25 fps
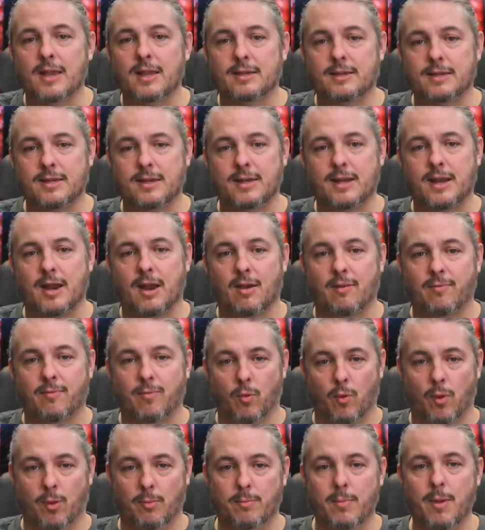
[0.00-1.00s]

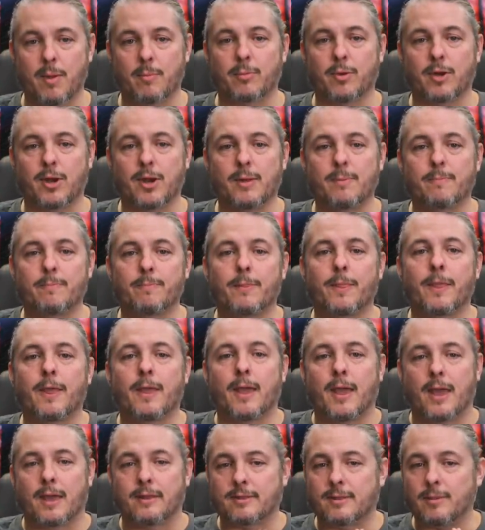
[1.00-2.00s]
DDR4 memory.
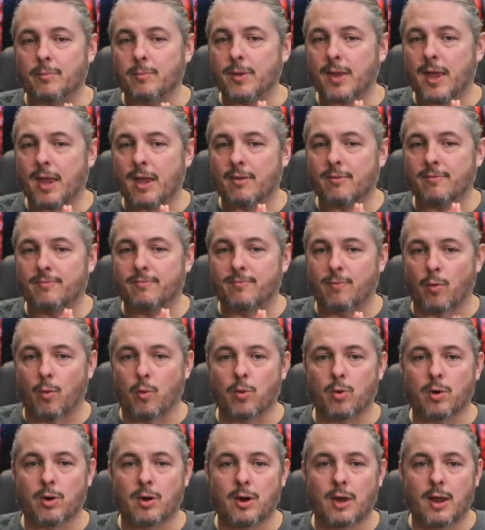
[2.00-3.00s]
And then we have
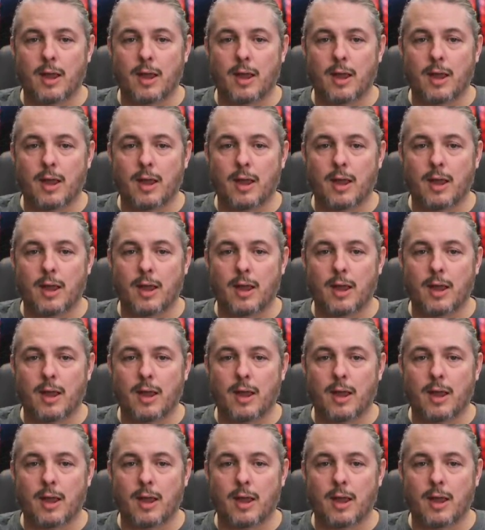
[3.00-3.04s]
4